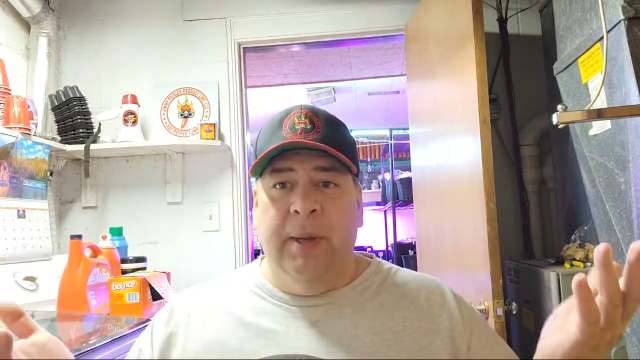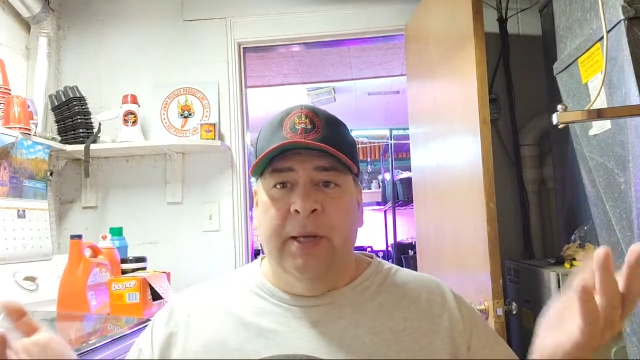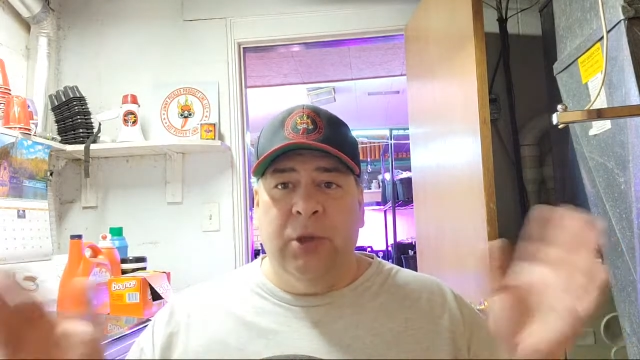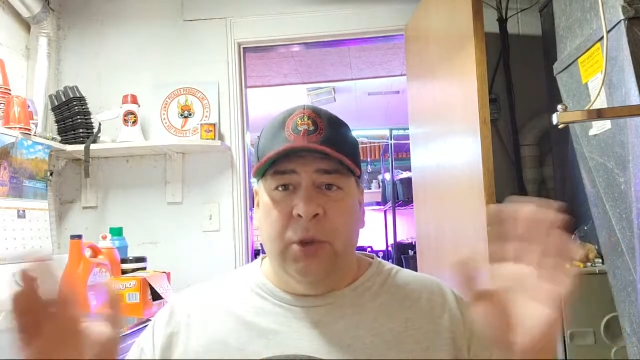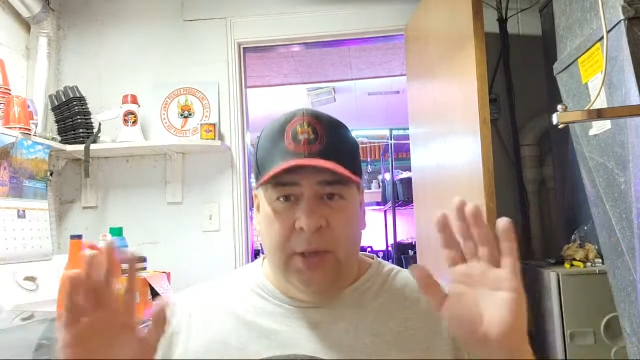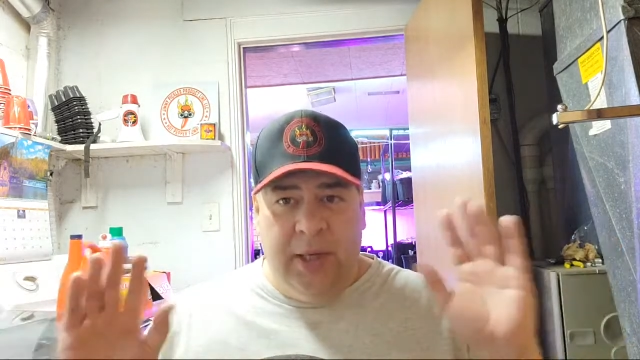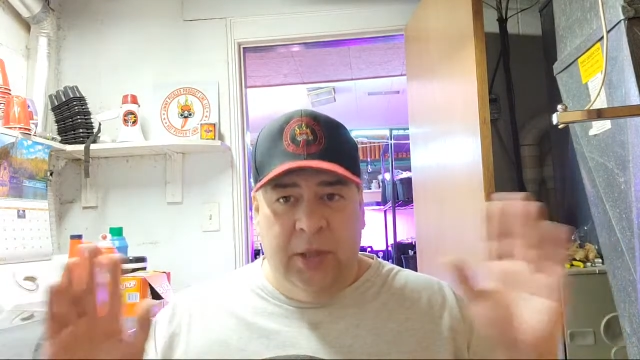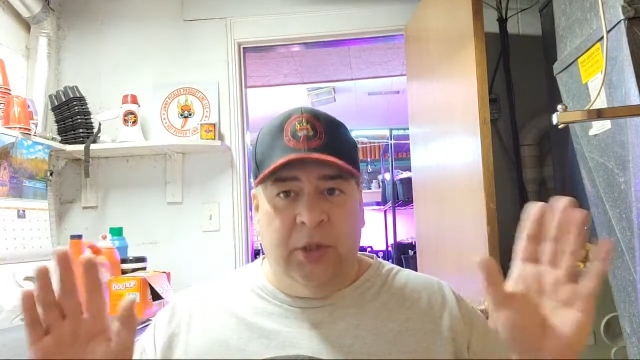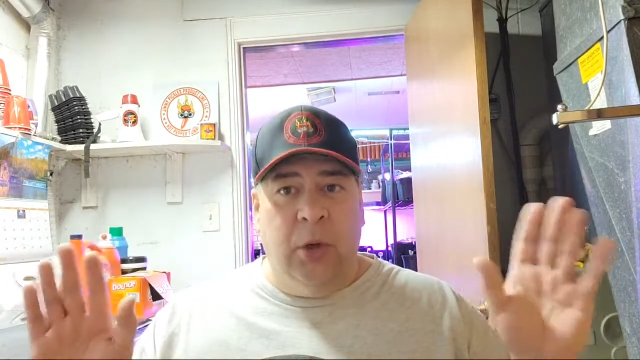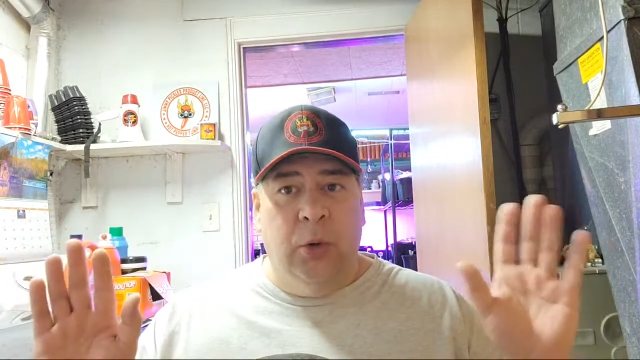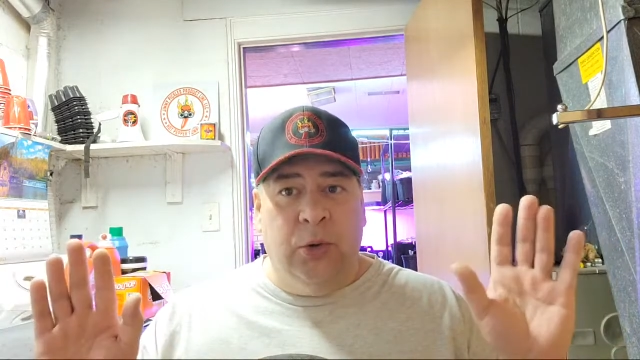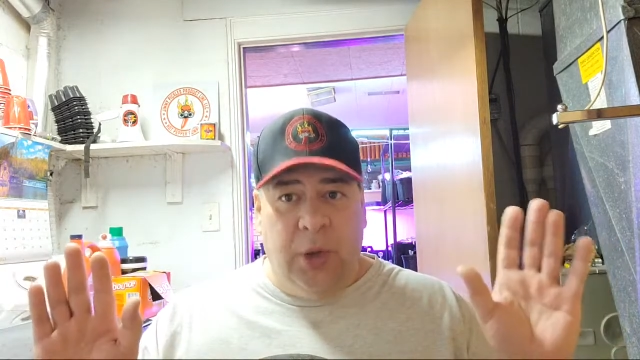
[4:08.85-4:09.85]
make sure your
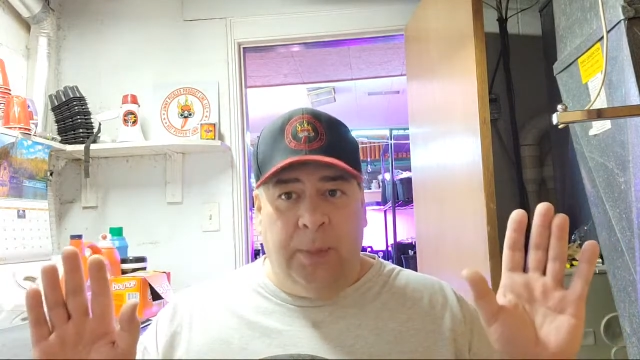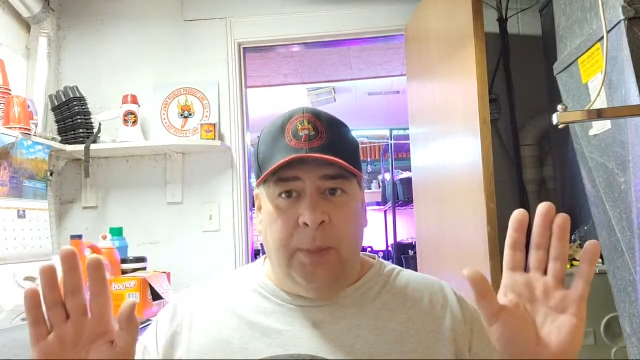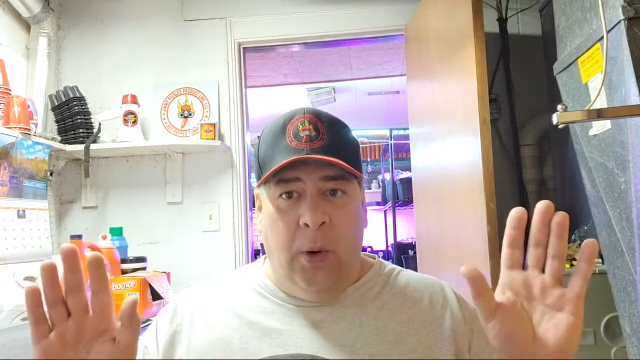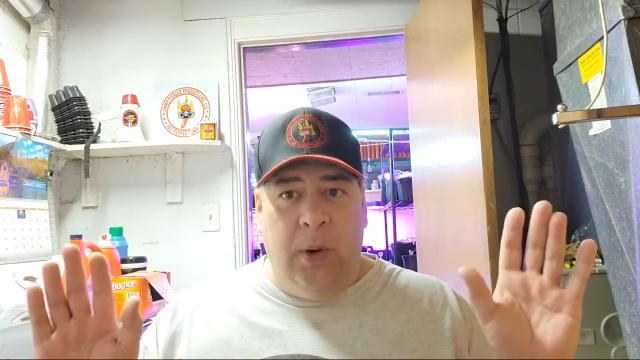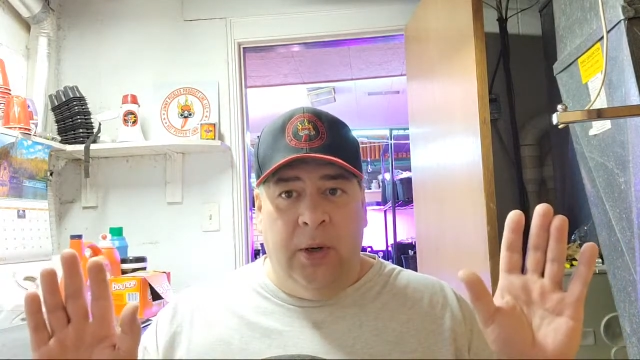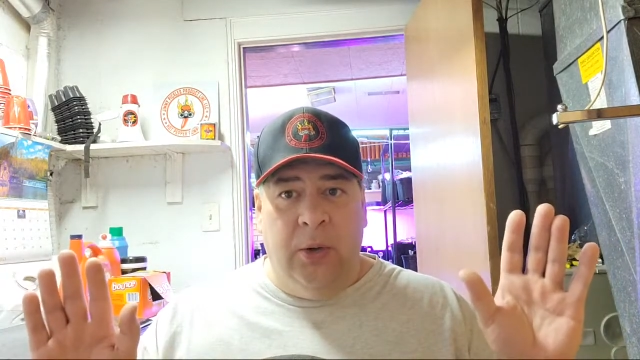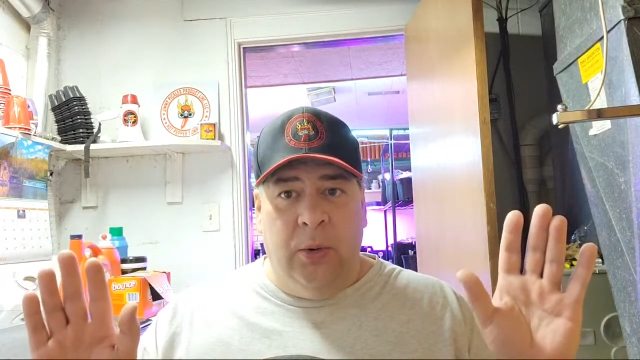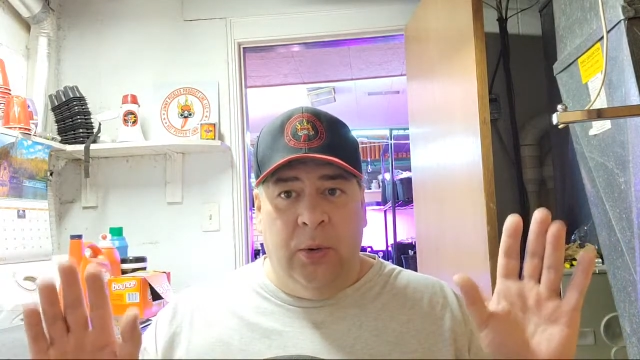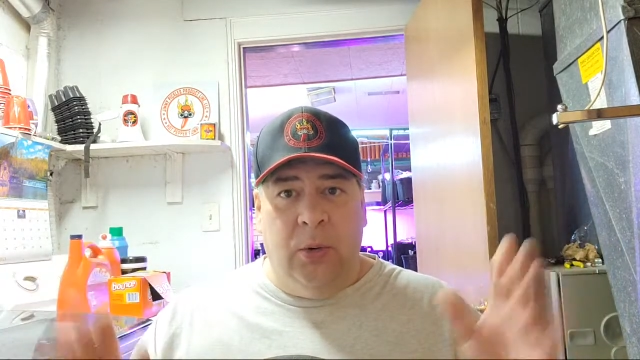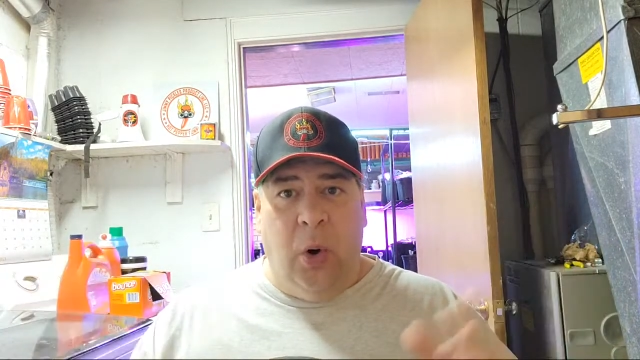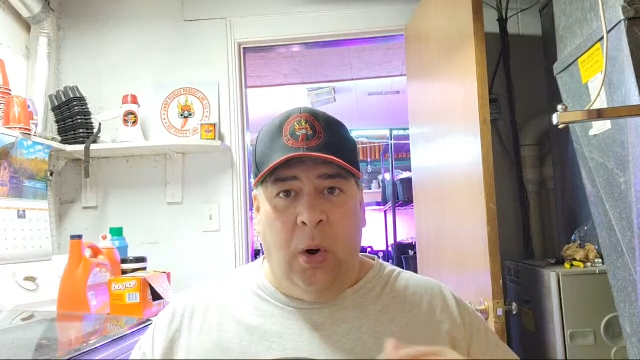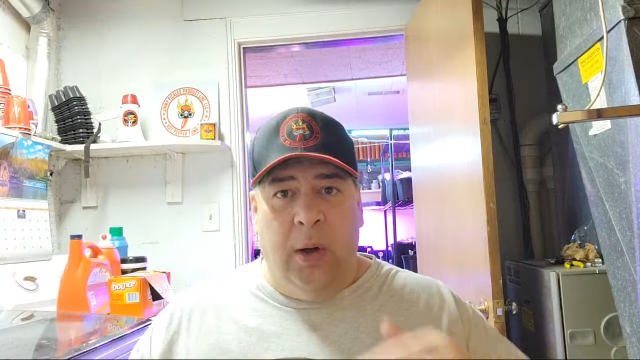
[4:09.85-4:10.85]
kids don't jump on it, or
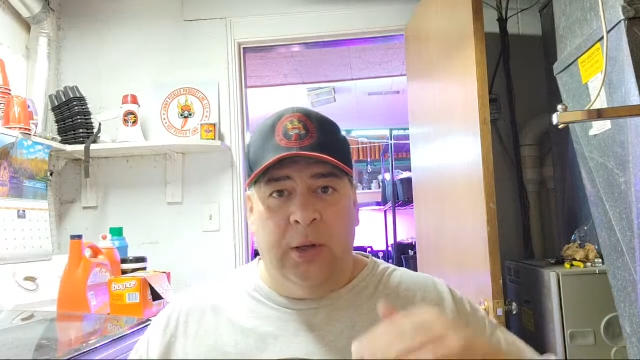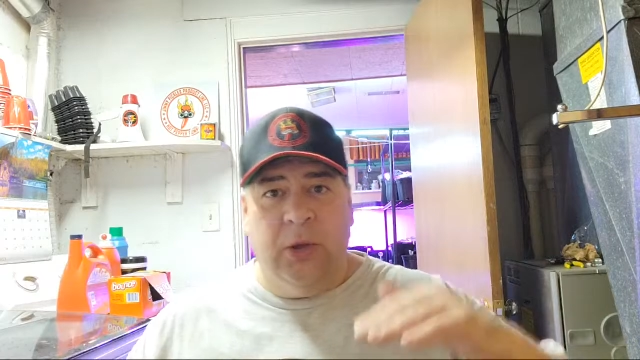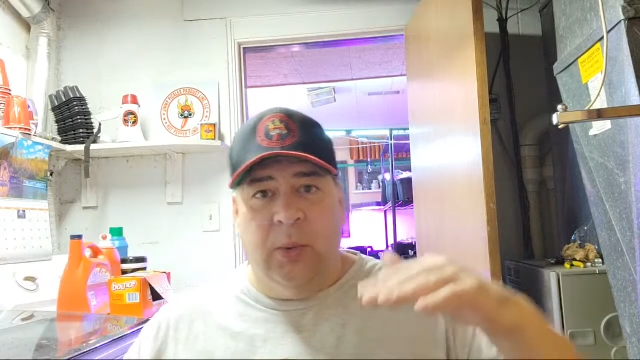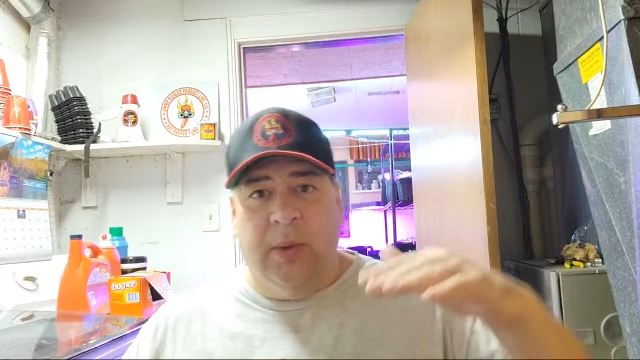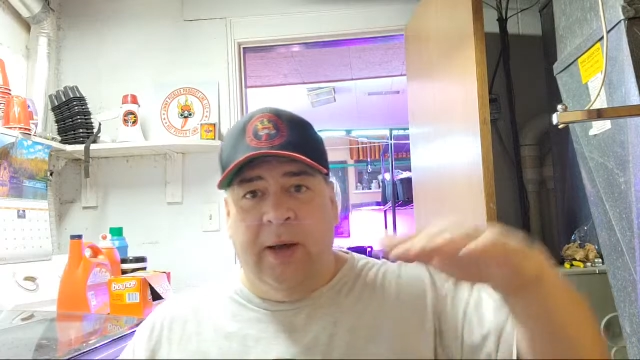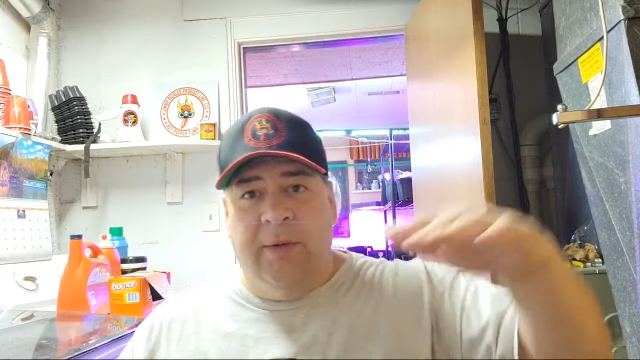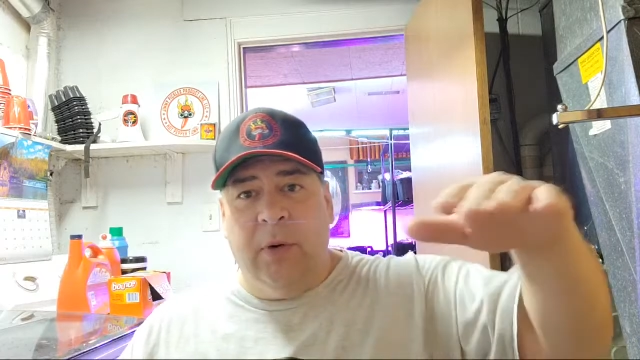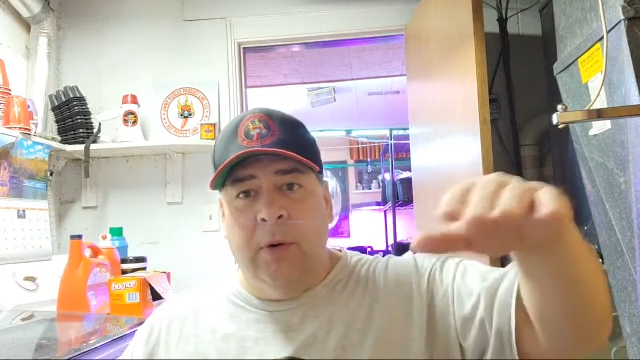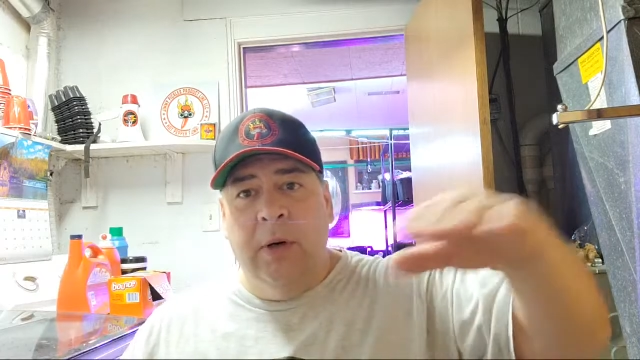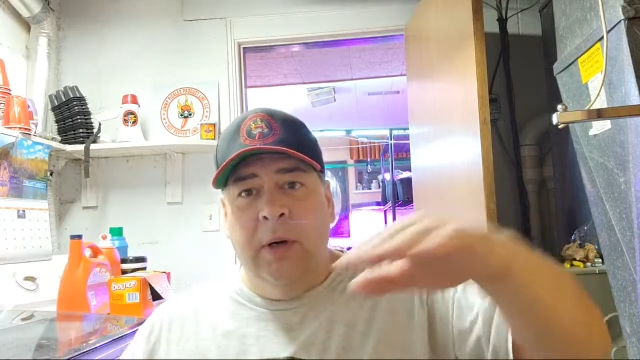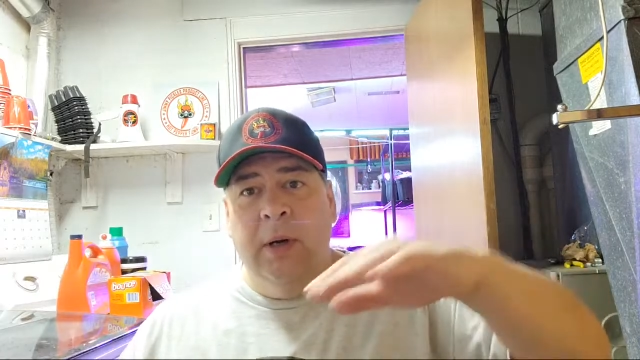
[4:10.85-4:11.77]
your dogs or whatever.